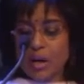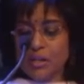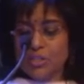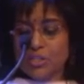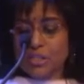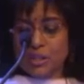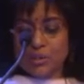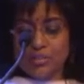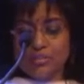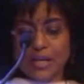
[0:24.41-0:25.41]
Colleges and
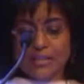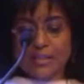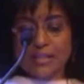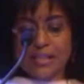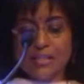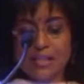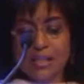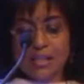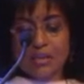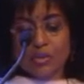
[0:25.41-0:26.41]
Universities
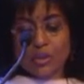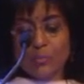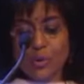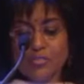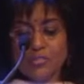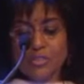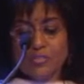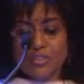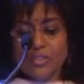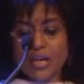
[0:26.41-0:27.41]
for the Province
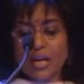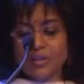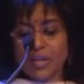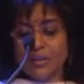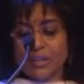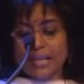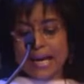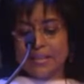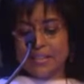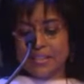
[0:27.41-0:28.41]
of Ontario in
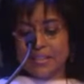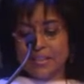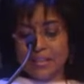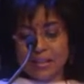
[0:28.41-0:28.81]
Canada,